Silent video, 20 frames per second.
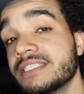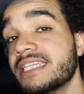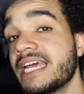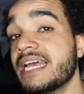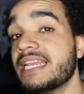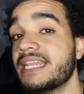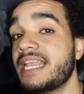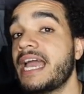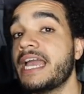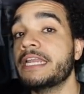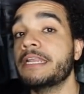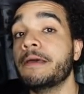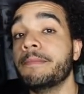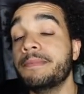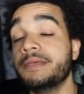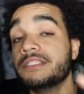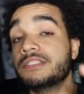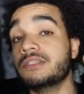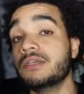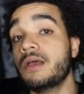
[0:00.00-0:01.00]
as that
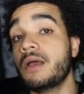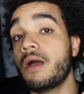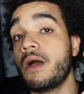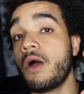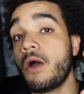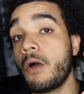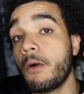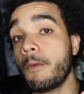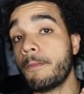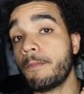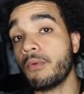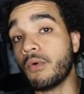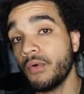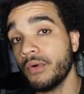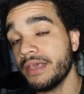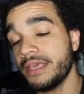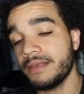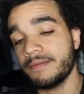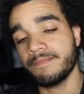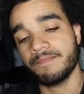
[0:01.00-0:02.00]
lineup is on
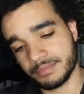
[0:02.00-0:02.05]
point,